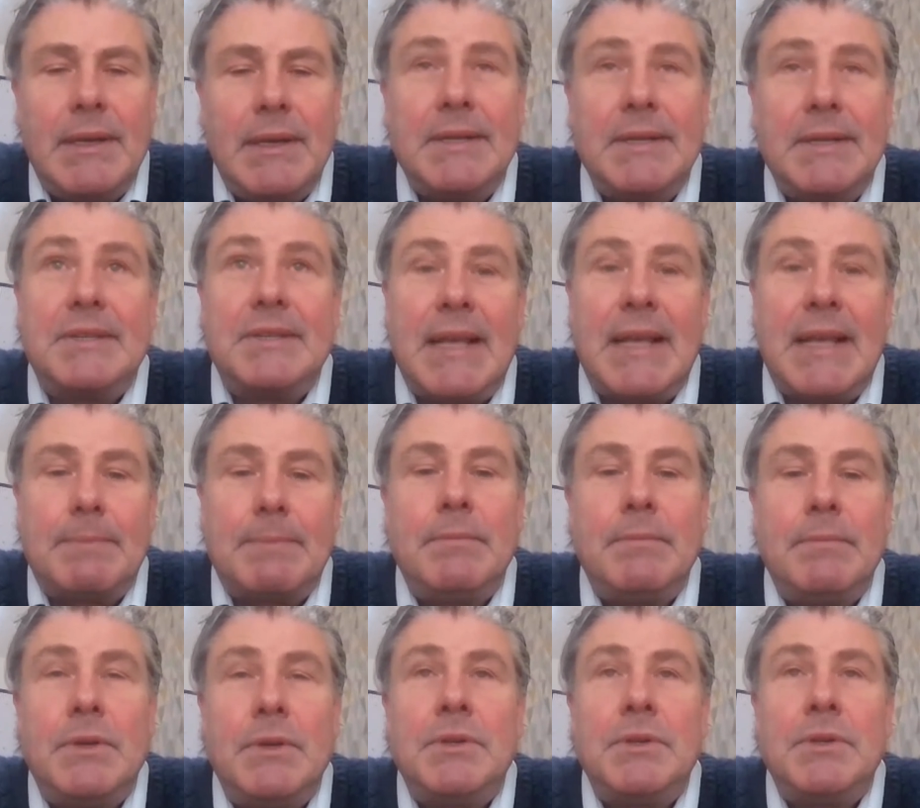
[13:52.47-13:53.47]
is
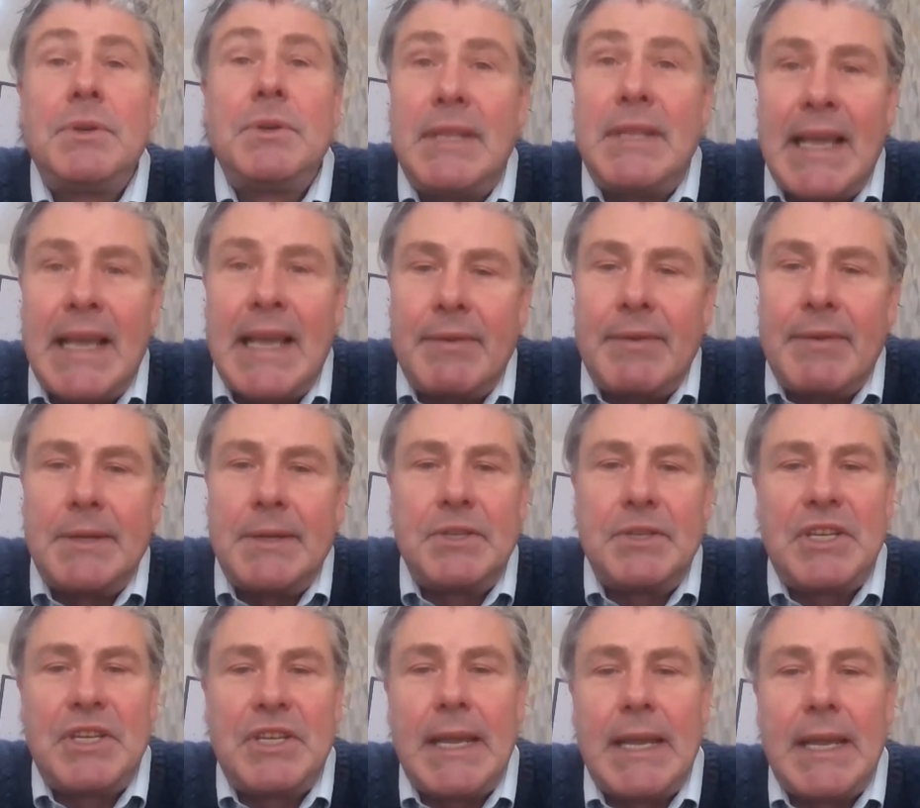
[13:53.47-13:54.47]
that should the
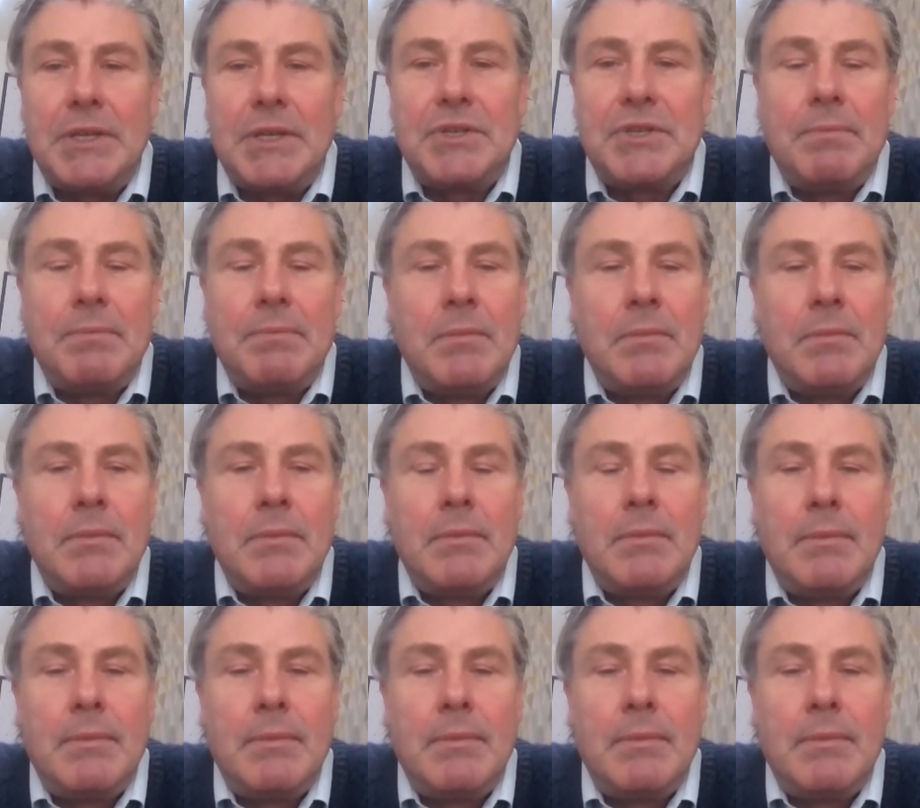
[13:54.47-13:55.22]
evidence change,